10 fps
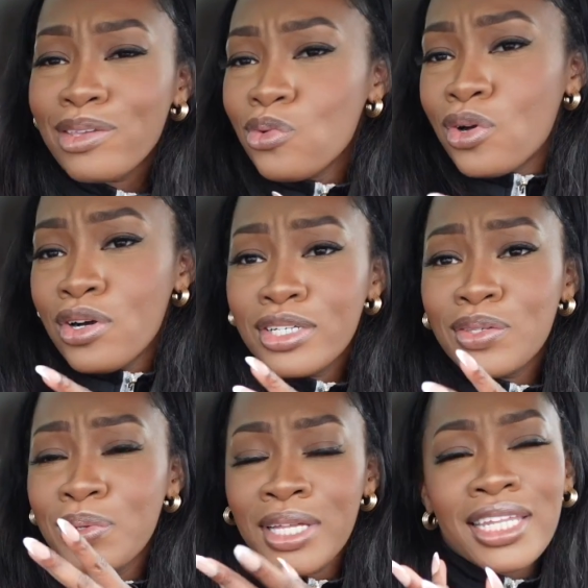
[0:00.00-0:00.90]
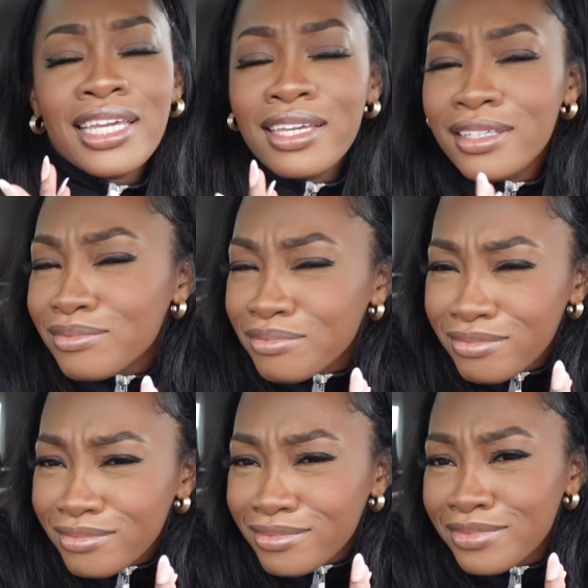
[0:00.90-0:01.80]
You cook, you clean.
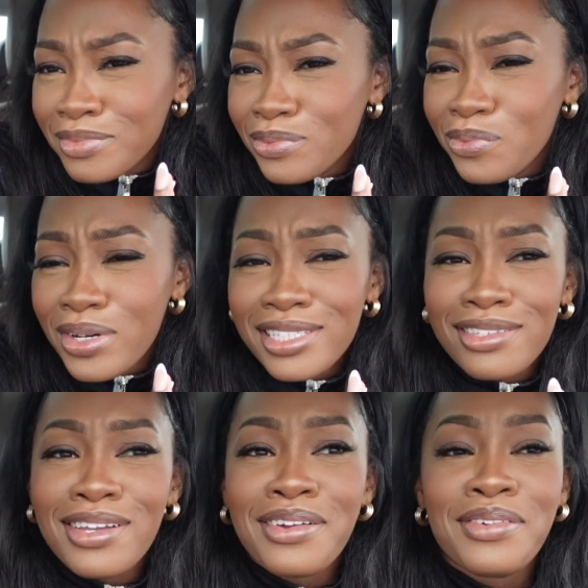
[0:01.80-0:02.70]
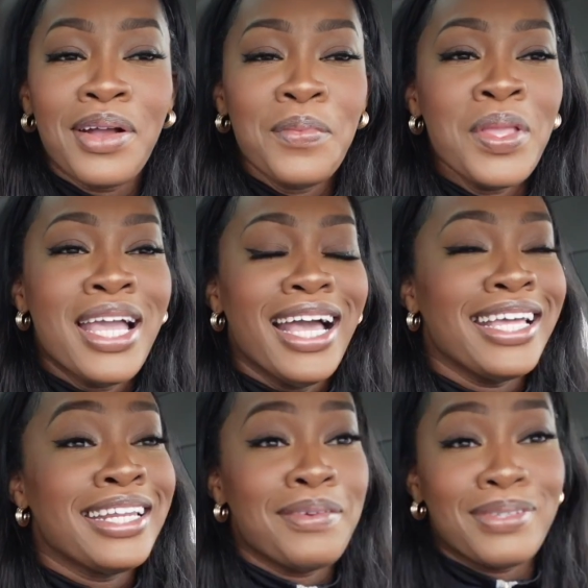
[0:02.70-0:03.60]
What, sir?
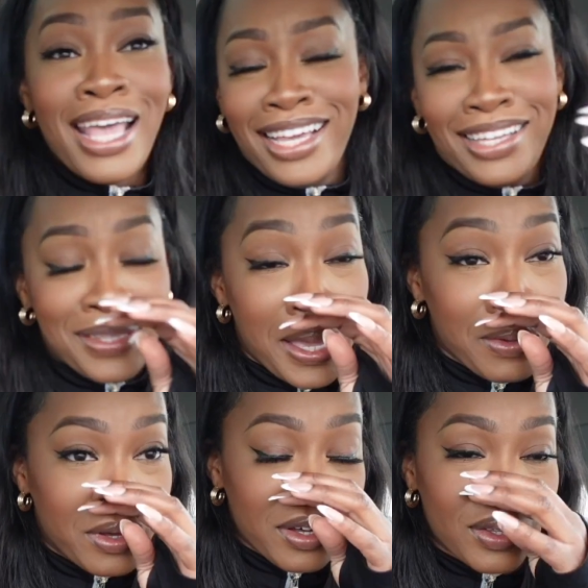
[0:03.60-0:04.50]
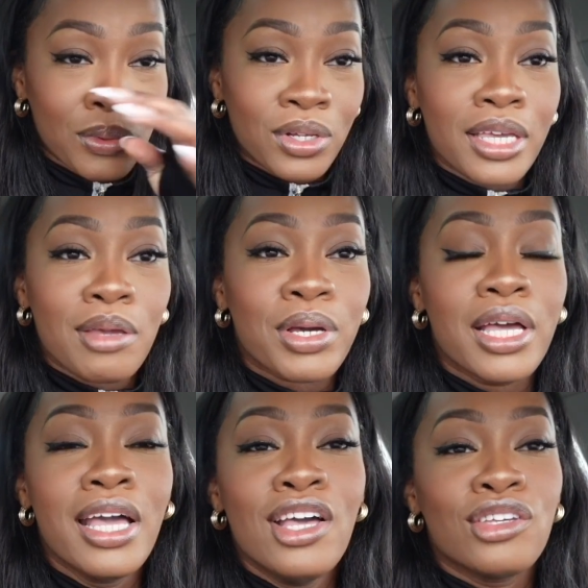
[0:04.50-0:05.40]
And he's like, you cook, you clean, but
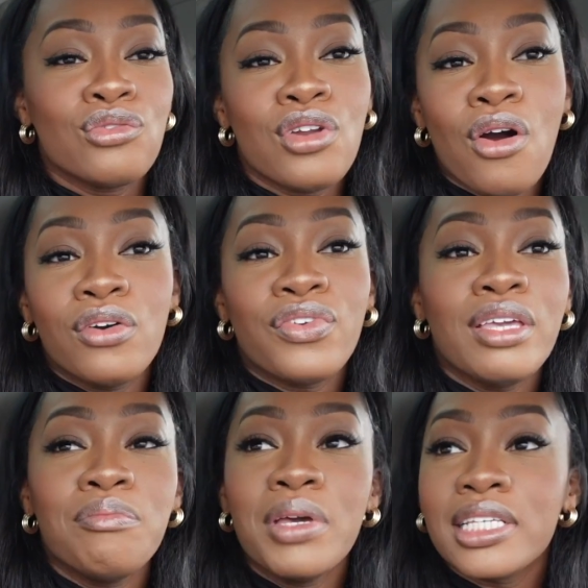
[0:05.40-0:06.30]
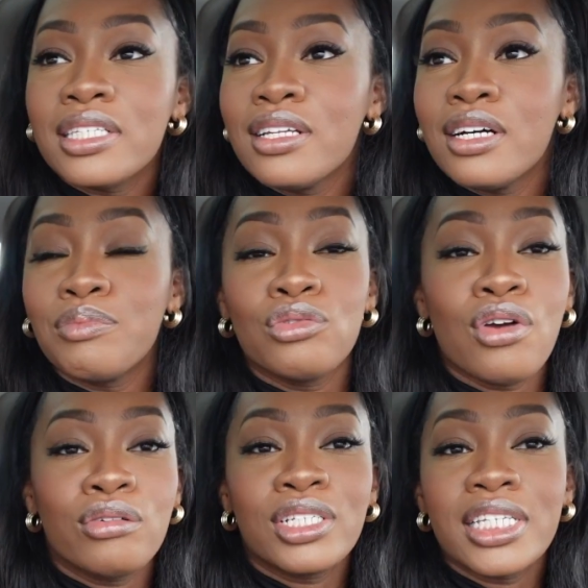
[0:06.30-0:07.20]
you know, if he messing up, you
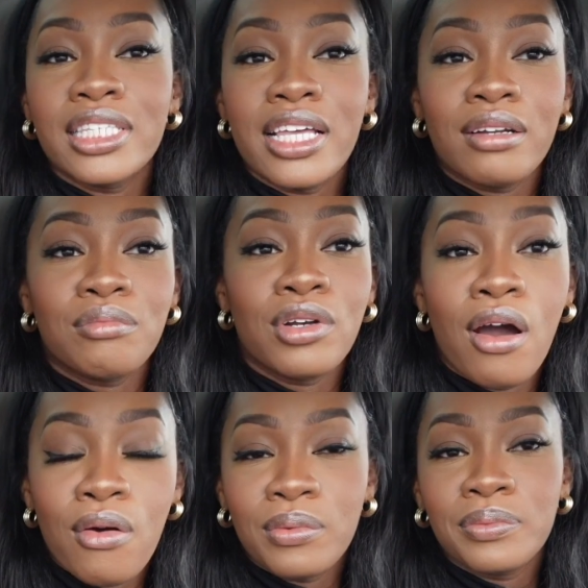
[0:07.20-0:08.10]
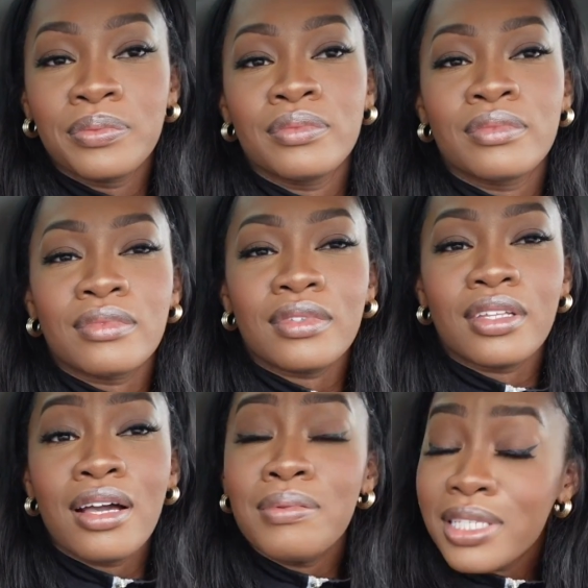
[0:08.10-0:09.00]
know, just let him know.
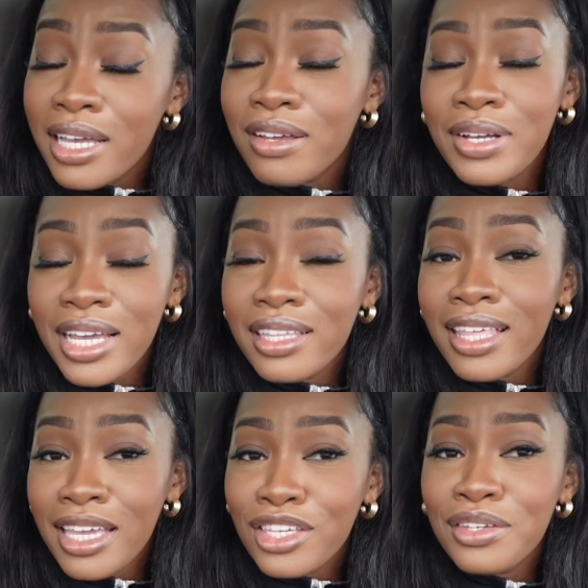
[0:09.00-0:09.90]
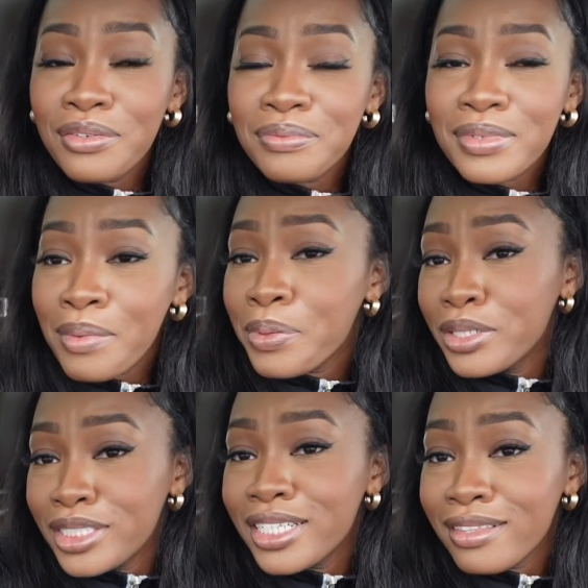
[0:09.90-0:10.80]
I was like, okay, thank you. I
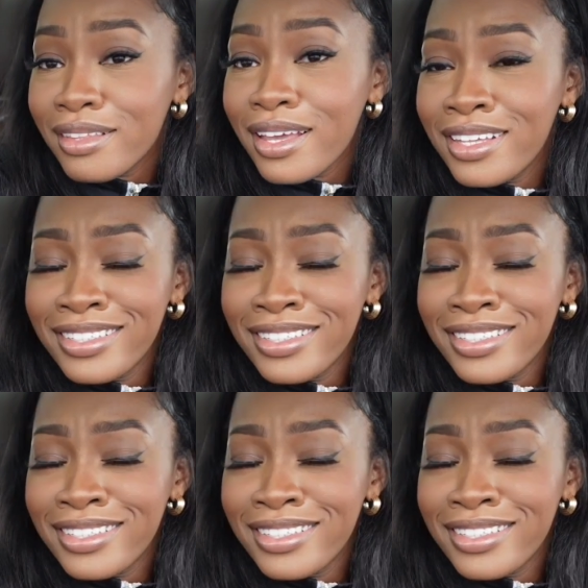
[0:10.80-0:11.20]
appreciate that.